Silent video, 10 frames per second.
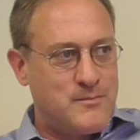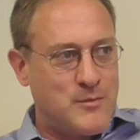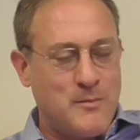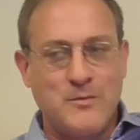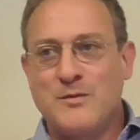
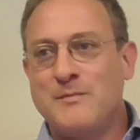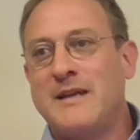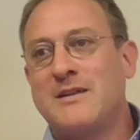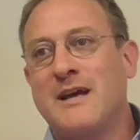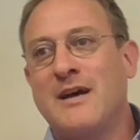problems with
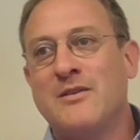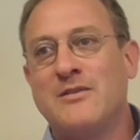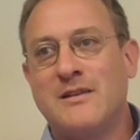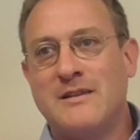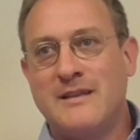mental
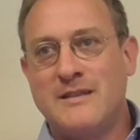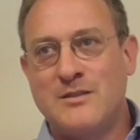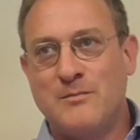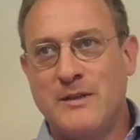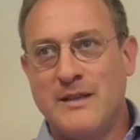health, and these
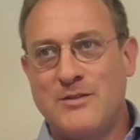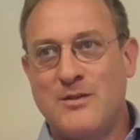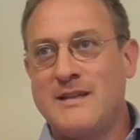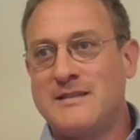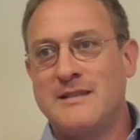should be
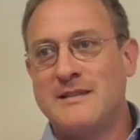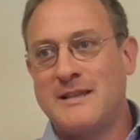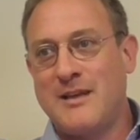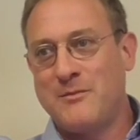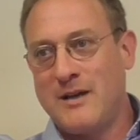addressed in the
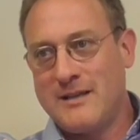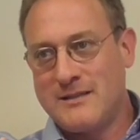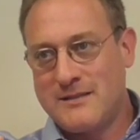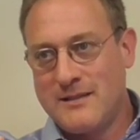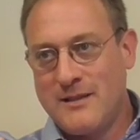same way
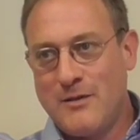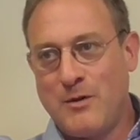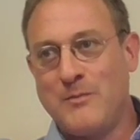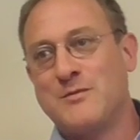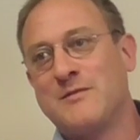as
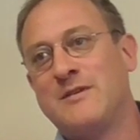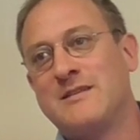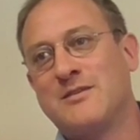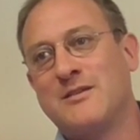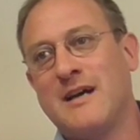problems with
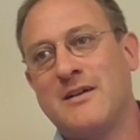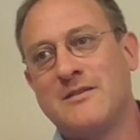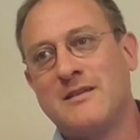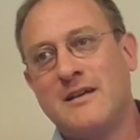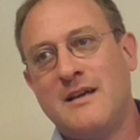physical health.